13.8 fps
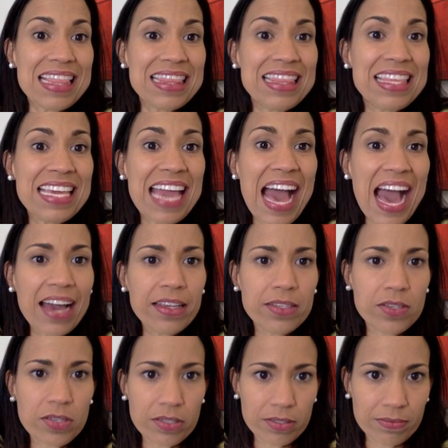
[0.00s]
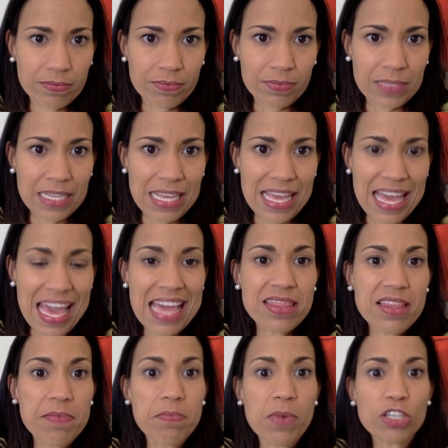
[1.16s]
the axon and
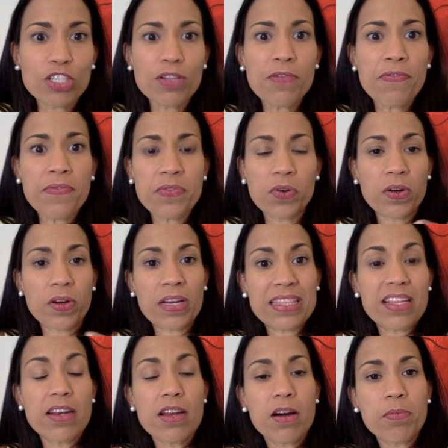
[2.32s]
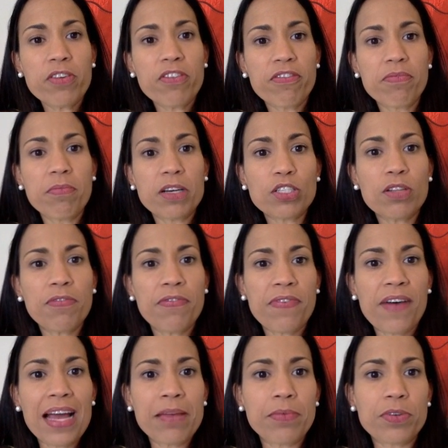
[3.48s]
the number of muscle
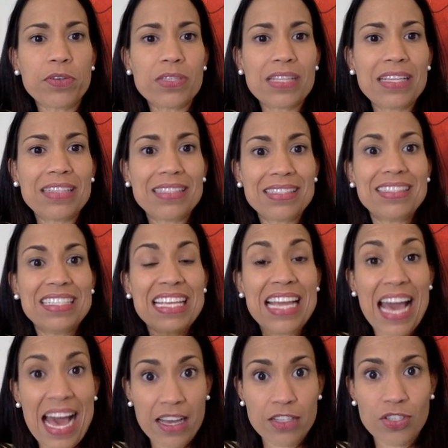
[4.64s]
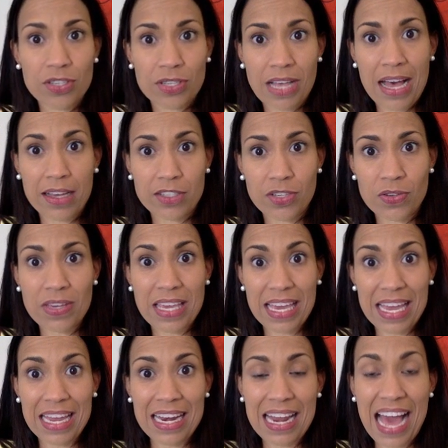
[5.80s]
fibers that the axon
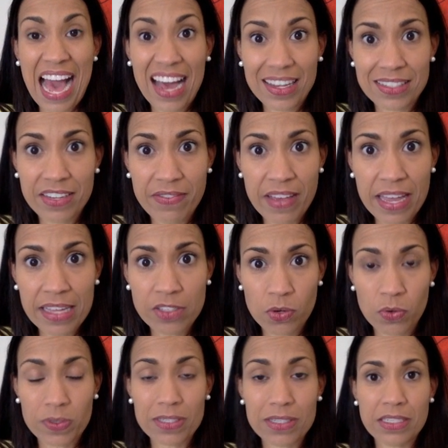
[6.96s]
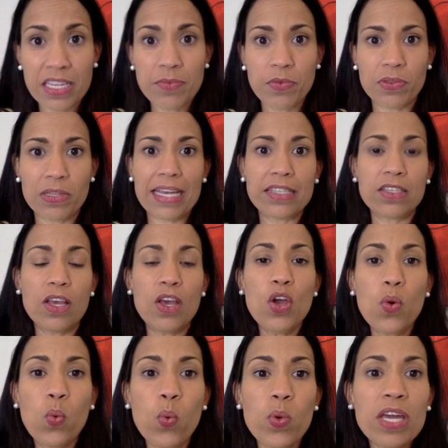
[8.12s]
can activate or stimulate,
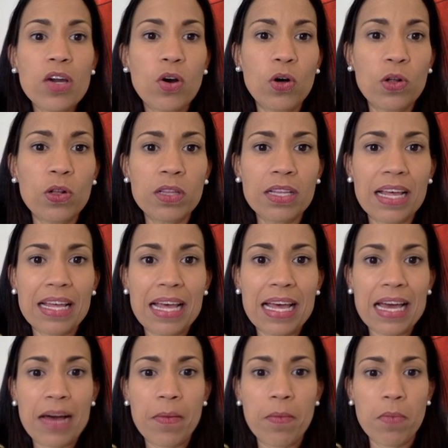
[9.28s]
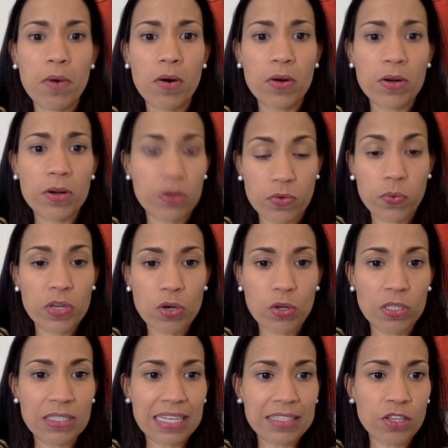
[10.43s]
we call
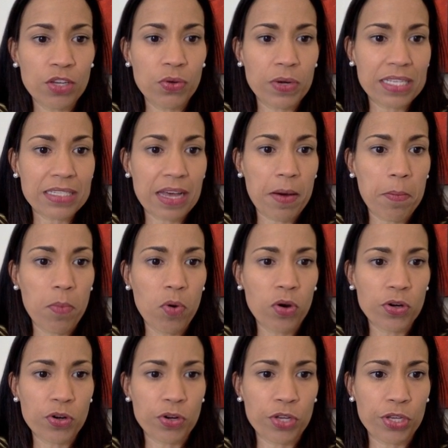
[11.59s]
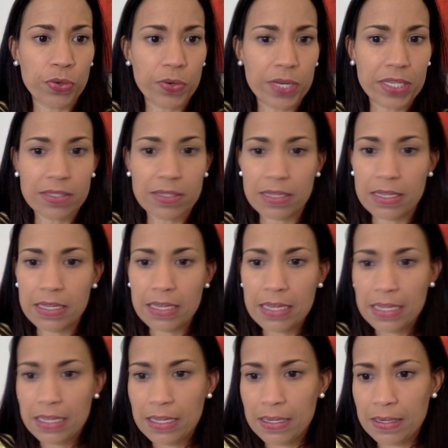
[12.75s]
that unit a motor unit.
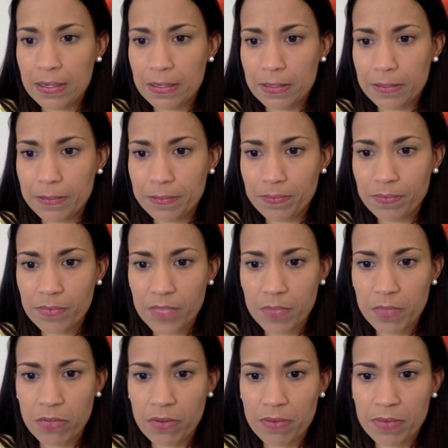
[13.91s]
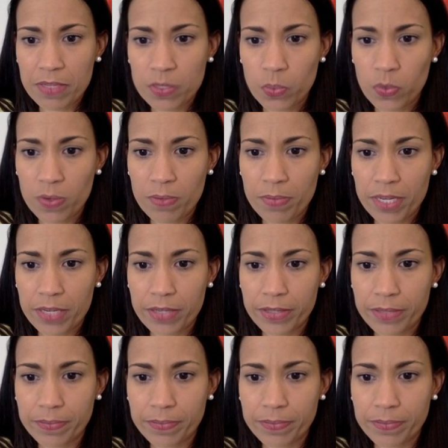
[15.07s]
Let me grab this one better.